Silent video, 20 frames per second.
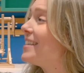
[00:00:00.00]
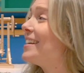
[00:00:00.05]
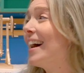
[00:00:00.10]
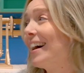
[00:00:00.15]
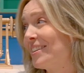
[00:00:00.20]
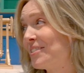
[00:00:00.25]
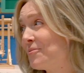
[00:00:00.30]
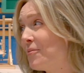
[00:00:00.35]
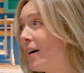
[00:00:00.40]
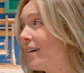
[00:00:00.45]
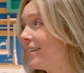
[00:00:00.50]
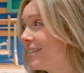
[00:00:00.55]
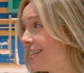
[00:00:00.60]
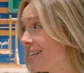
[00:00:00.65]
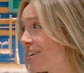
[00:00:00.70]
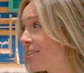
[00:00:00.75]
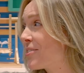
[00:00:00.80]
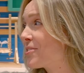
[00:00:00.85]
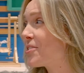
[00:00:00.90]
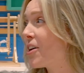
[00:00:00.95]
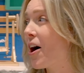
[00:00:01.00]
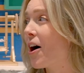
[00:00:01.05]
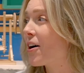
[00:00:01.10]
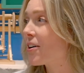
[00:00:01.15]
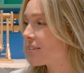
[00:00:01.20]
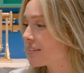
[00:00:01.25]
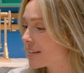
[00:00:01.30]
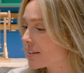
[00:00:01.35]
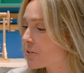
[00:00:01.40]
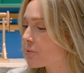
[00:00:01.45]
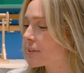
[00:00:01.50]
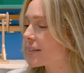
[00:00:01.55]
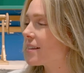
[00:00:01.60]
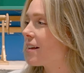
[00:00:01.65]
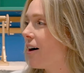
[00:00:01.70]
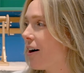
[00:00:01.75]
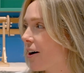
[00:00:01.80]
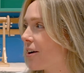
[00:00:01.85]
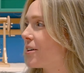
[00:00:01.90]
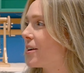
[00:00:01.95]
Yes, volunteers are literally
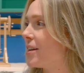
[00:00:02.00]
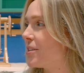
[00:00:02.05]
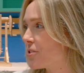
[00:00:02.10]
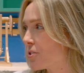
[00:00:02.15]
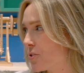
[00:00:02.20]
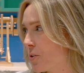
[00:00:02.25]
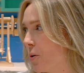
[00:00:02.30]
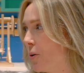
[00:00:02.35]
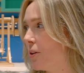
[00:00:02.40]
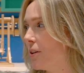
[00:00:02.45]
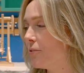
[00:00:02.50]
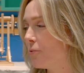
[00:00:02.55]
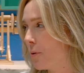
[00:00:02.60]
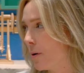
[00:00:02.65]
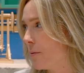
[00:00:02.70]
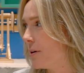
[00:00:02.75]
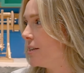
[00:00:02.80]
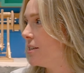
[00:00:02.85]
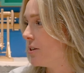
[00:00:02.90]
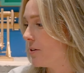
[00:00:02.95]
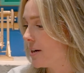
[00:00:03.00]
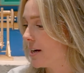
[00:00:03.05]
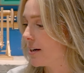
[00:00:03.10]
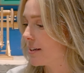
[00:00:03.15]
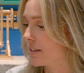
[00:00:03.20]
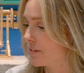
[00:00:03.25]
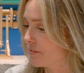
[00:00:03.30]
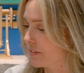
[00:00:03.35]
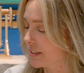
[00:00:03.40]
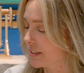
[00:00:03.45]
the heart and soul of what we do here at the